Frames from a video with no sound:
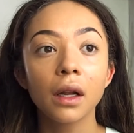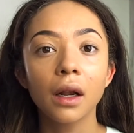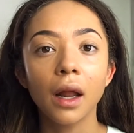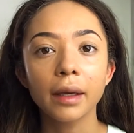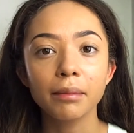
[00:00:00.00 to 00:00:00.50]

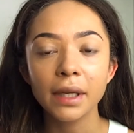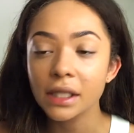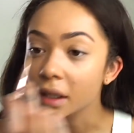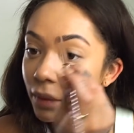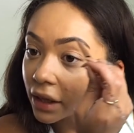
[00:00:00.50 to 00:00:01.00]
light
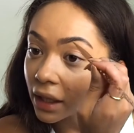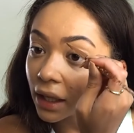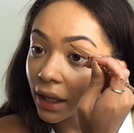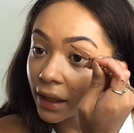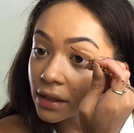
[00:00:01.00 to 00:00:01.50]
medium, I think
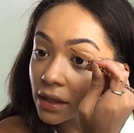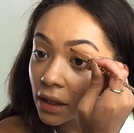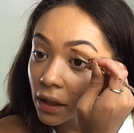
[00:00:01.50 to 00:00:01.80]
it is.